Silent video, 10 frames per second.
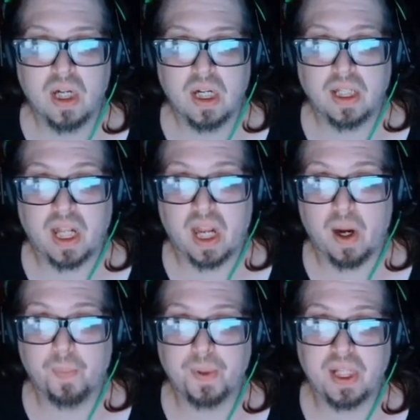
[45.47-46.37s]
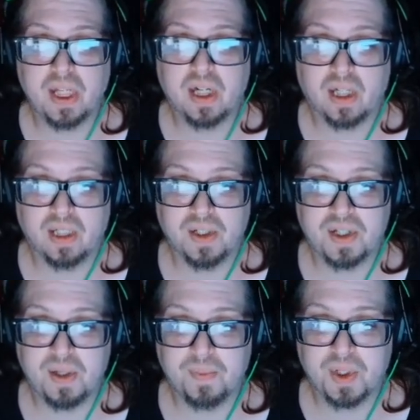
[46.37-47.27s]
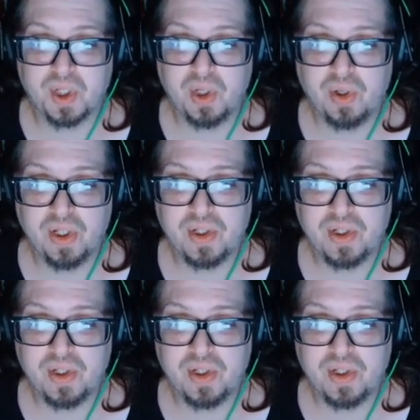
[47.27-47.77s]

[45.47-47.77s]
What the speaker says: They upped the Coliseum security,